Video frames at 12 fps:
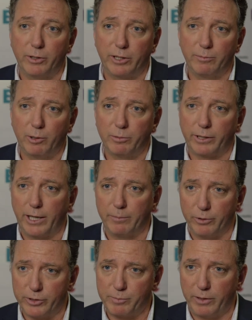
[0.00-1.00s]
mobile
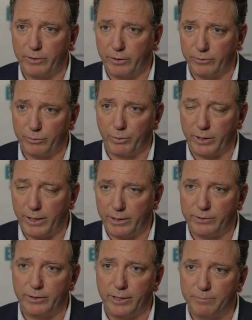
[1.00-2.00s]
gamblers by the year
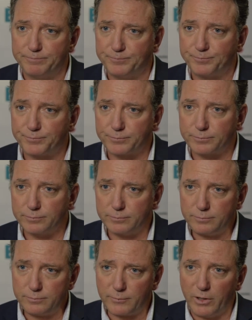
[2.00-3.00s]
2018.
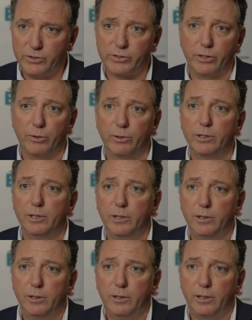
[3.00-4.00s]
So
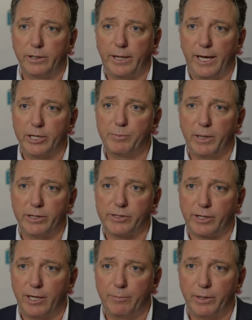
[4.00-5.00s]
Cashbet is
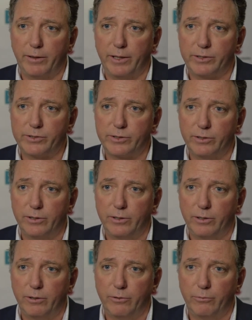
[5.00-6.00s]
a company that's
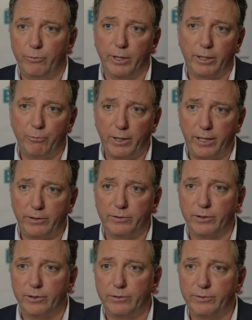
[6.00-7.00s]
really ready
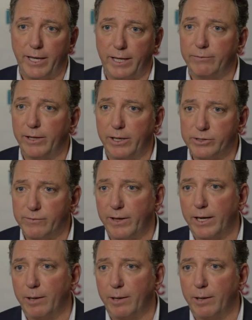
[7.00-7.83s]
to take advantage of that